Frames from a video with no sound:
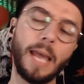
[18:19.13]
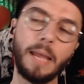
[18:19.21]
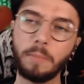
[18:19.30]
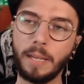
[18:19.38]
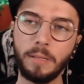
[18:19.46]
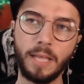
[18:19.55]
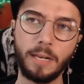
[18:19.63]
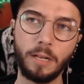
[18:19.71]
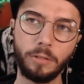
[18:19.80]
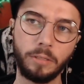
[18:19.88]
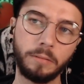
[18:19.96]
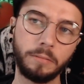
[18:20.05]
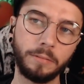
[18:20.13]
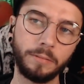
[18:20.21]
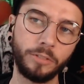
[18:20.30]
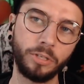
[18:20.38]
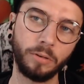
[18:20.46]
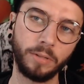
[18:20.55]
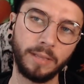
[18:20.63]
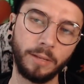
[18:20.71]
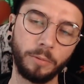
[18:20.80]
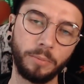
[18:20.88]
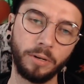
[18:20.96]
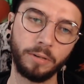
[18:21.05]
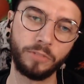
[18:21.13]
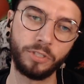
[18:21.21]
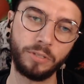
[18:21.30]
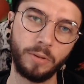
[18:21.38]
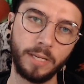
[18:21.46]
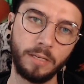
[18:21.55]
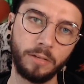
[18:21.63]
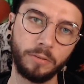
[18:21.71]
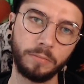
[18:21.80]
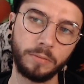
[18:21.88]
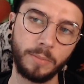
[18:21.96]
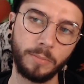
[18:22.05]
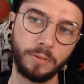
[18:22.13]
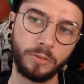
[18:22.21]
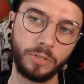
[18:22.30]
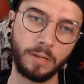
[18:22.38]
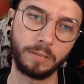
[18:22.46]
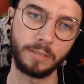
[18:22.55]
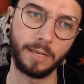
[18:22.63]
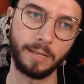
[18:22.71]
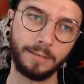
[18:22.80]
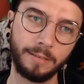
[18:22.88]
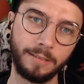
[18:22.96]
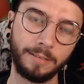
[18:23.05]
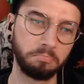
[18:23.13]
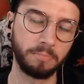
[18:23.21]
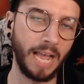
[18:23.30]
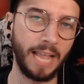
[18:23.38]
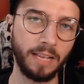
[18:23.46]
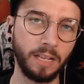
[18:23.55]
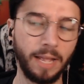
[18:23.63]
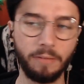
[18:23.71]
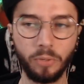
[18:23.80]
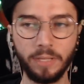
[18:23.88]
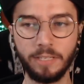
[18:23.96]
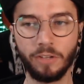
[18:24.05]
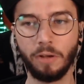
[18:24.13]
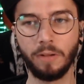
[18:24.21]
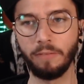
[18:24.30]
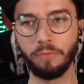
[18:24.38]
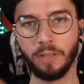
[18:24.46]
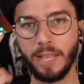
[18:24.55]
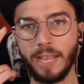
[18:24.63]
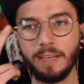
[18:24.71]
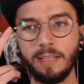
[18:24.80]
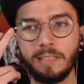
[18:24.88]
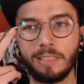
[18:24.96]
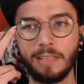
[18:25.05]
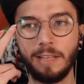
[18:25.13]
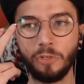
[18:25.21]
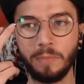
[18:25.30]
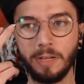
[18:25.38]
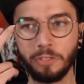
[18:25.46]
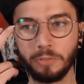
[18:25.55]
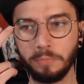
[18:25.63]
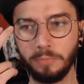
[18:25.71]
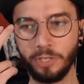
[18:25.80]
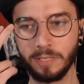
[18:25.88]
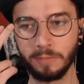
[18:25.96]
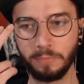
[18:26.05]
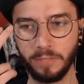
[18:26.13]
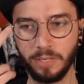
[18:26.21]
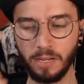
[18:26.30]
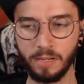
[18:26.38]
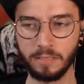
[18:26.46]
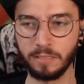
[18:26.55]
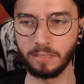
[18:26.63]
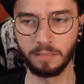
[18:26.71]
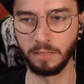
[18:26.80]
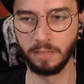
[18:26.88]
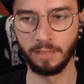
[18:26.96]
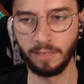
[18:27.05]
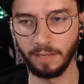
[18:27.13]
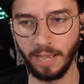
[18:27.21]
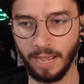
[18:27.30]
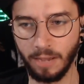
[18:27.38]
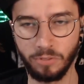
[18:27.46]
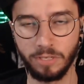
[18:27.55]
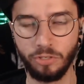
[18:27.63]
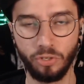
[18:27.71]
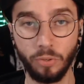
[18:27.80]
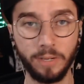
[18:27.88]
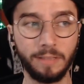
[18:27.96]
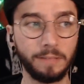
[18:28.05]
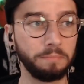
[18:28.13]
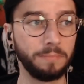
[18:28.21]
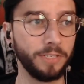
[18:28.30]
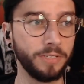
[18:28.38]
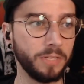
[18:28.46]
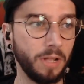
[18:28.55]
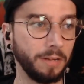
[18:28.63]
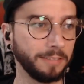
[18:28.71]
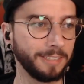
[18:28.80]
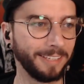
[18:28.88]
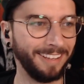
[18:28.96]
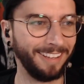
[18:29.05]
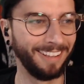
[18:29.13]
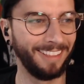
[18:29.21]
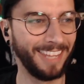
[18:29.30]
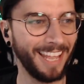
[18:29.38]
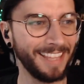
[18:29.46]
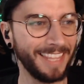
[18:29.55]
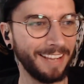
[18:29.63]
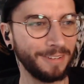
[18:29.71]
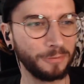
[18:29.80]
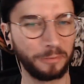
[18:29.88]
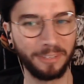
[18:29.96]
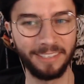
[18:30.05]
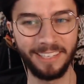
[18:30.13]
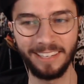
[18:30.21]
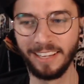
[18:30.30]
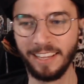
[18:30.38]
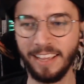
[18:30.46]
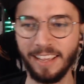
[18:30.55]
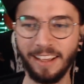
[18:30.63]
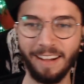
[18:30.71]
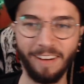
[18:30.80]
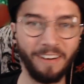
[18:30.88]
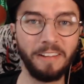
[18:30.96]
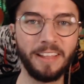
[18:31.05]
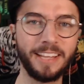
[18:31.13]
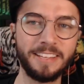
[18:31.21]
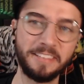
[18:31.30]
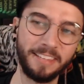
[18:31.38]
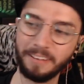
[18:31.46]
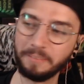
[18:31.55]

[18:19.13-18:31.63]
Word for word: and maybe that other show that they're a part of, just so I can hear some of their songs again. I, I really don't, I feel like I didn't say too much just because I was enjoying the, the songs. that That is really all I can say.